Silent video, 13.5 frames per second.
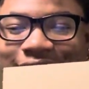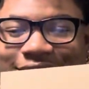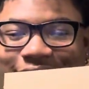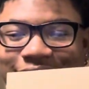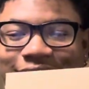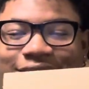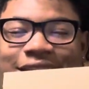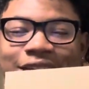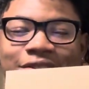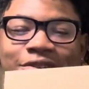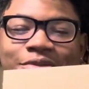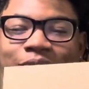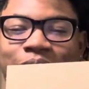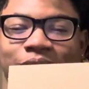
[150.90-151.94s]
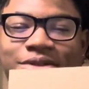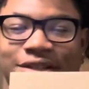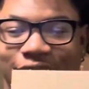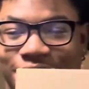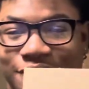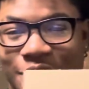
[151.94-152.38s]
that help the
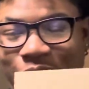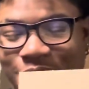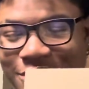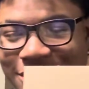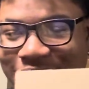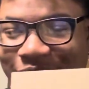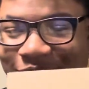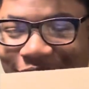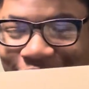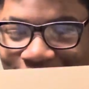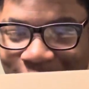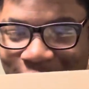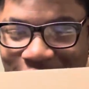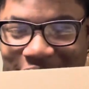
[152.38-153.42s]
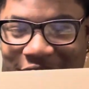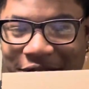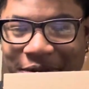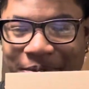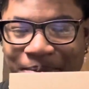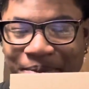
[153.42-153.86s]
protein fold into its full
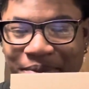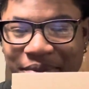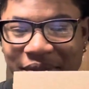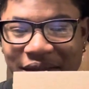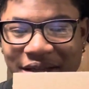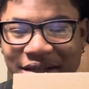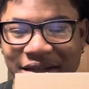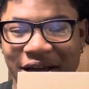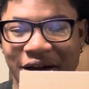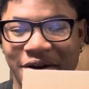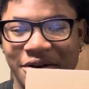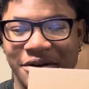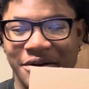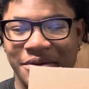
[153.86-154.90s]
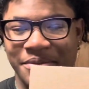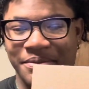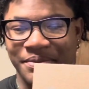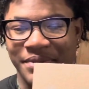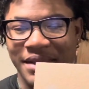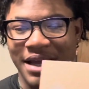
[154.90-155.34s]
shape. Now,
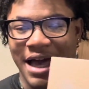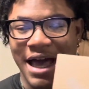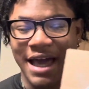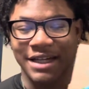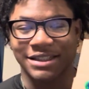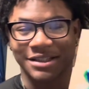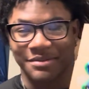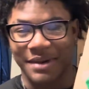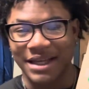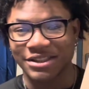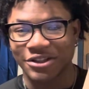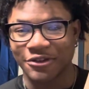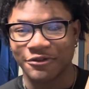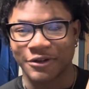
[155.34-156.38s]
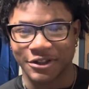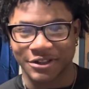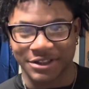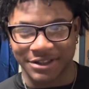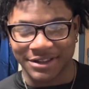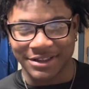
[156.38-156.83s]
I actually made 2
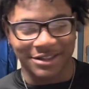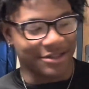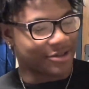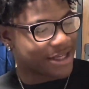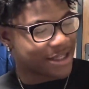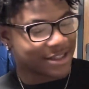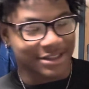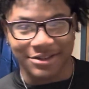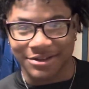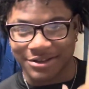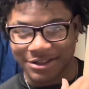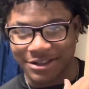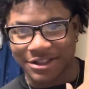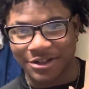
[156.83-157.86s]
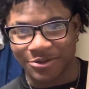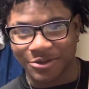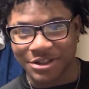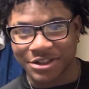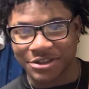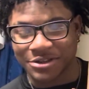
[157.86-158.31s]
versions. Okay, so here's the
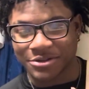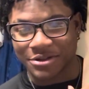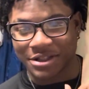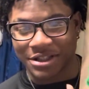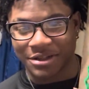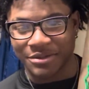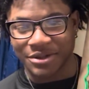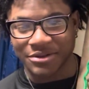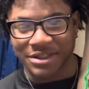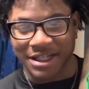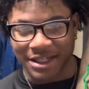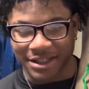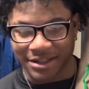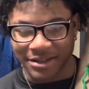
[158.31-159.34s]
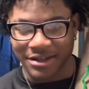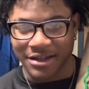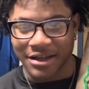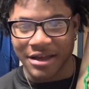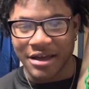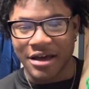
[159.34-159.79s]
original and then the mutated.
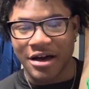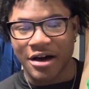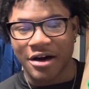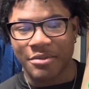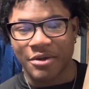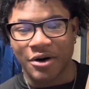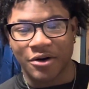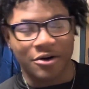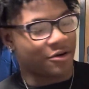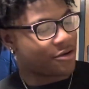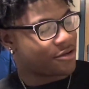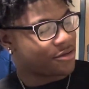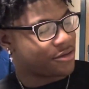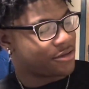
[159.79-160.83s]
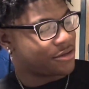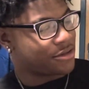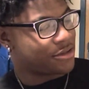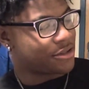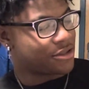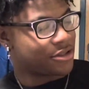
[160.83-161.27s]
On
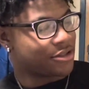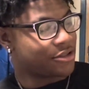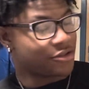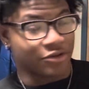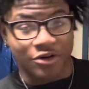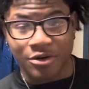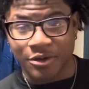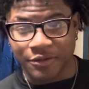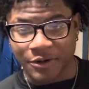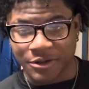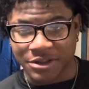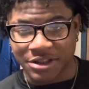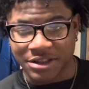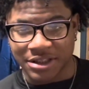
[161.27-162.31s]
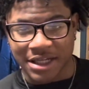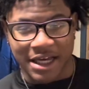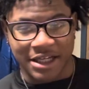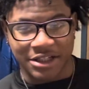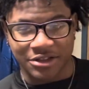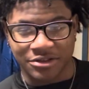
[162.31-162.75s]
the normal version,
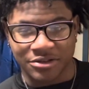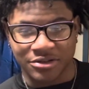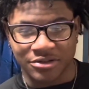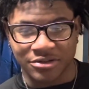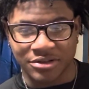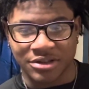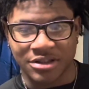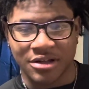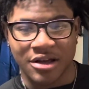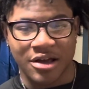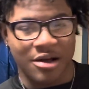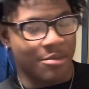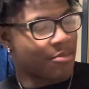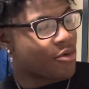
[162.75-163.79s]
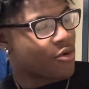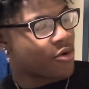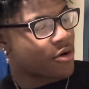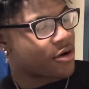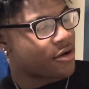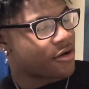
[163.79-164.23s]
I used
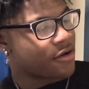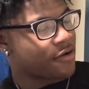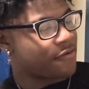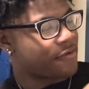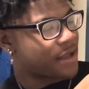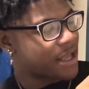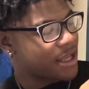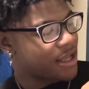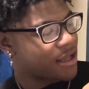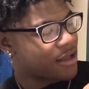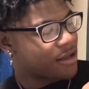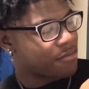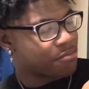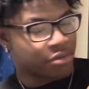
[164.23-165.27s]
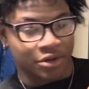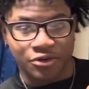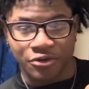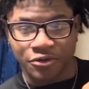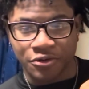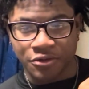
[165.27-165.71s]
more of a
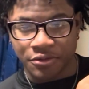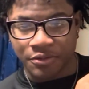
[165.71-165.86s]
blue